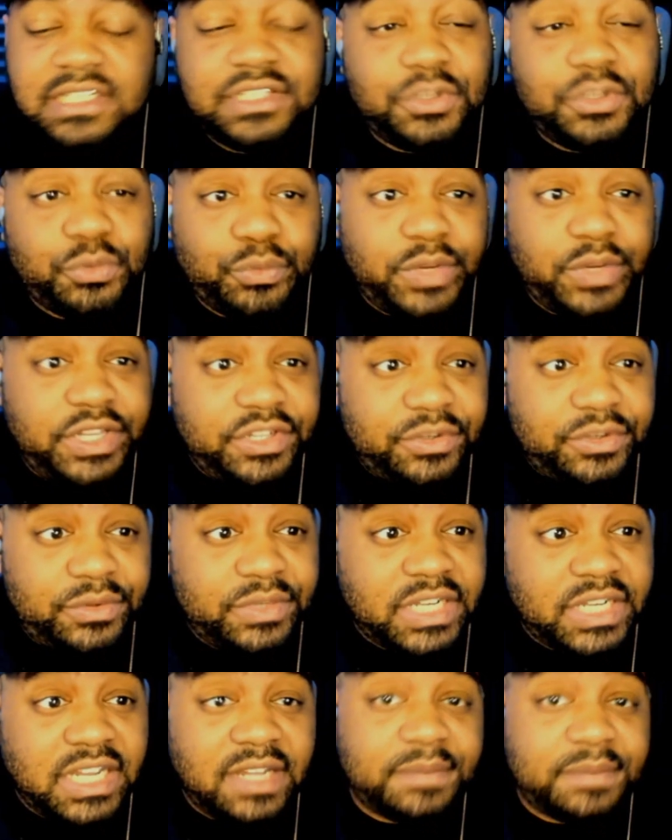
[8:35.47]
the real
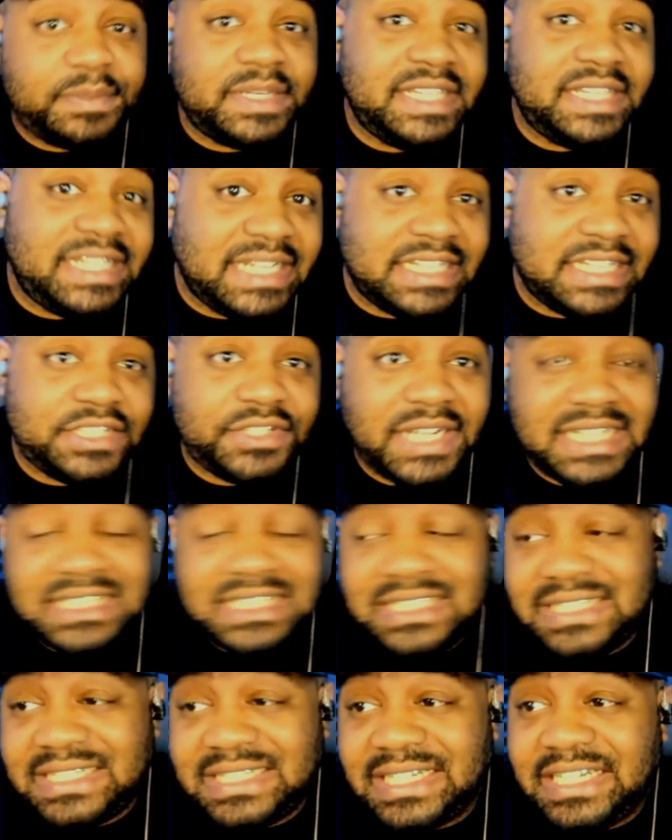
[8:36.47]
company that you're
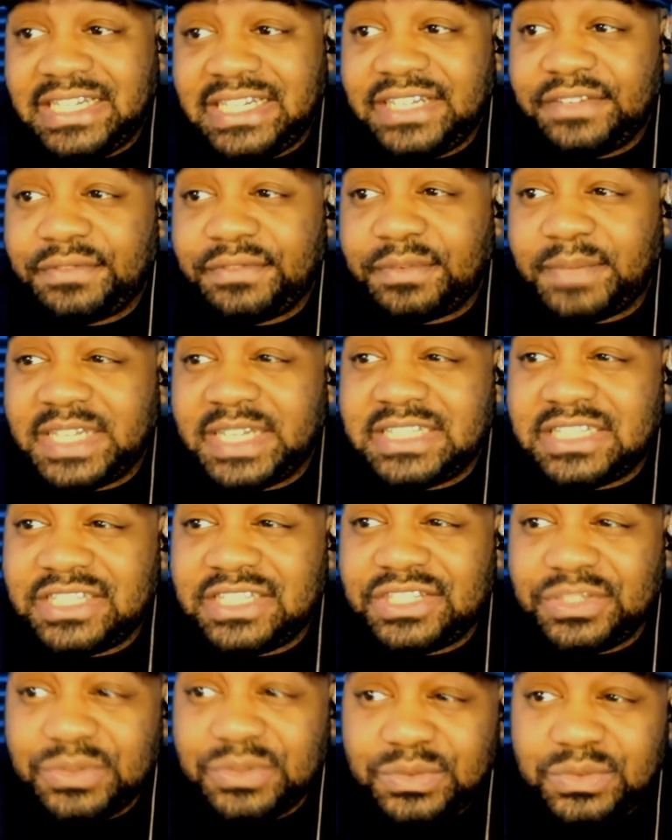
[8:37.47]
actually sending information
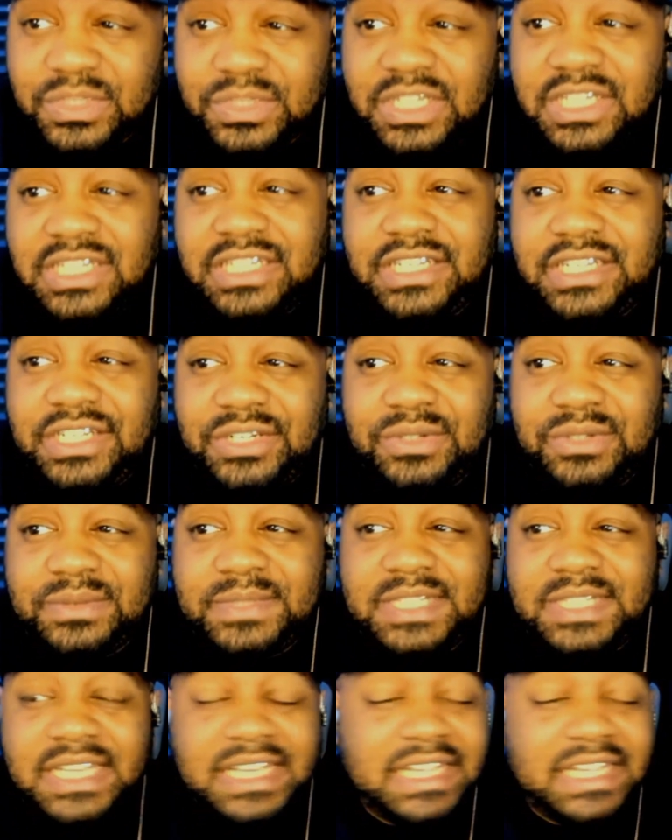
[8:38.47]
to. You know what I'm
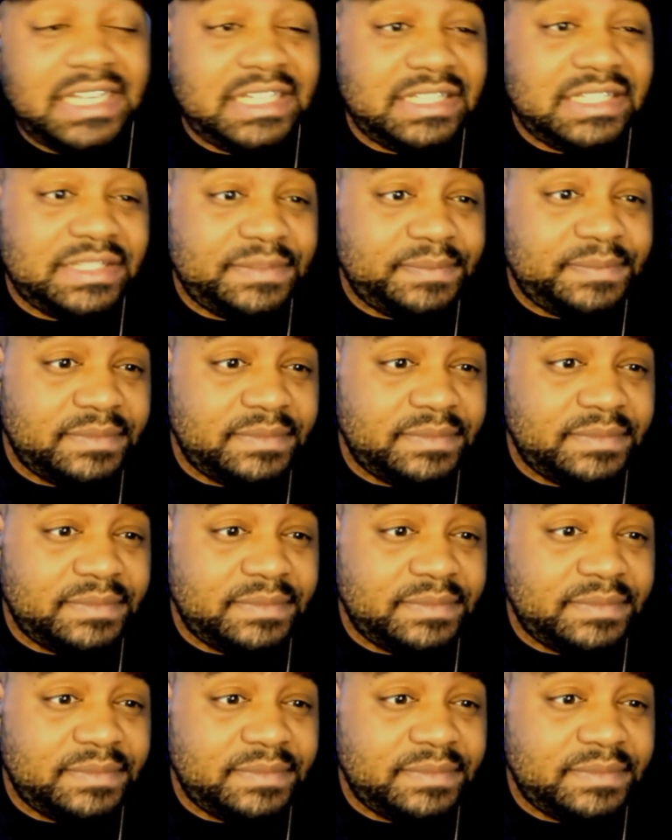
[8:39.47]
saying?